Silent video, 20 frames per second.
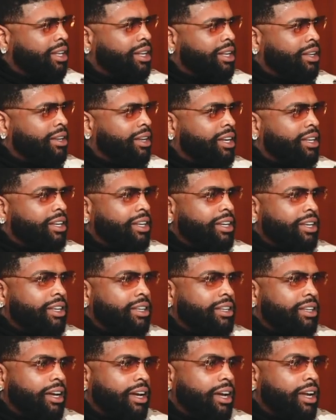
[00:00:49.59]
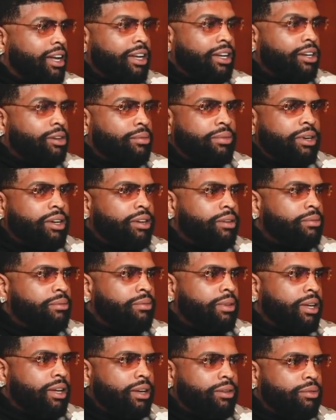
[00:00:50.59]
And I'm like, damn, dog, I ain't gonna be able to,
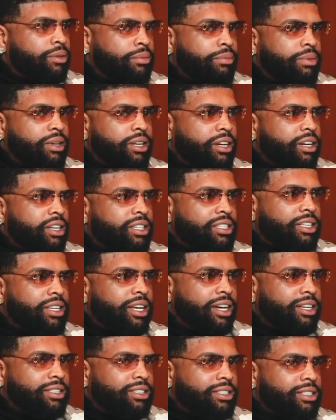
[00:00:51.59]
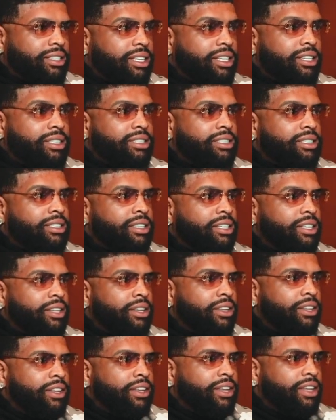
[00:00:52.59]
I won't be there until like six,
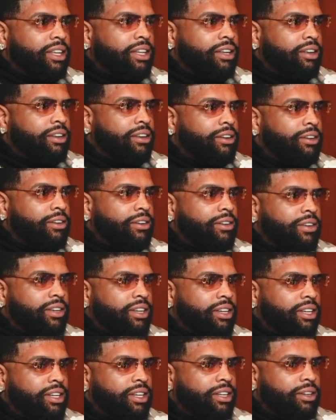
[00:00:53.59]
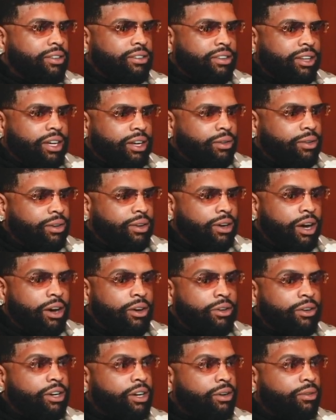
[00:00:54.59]
you know? And he was like, Well, I
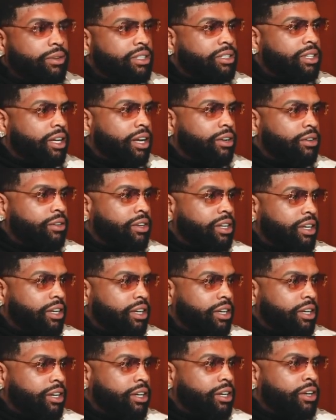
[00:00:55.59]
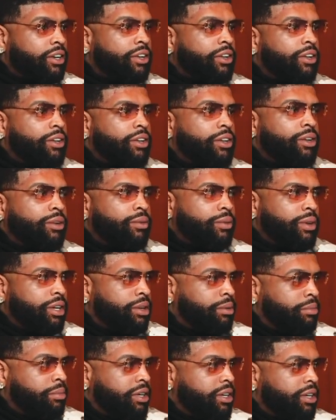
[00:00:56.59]
don't care what time you get here, we
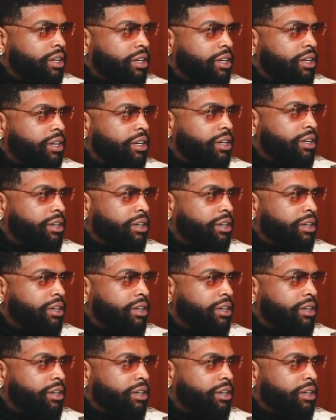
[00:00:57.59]
gonna be here.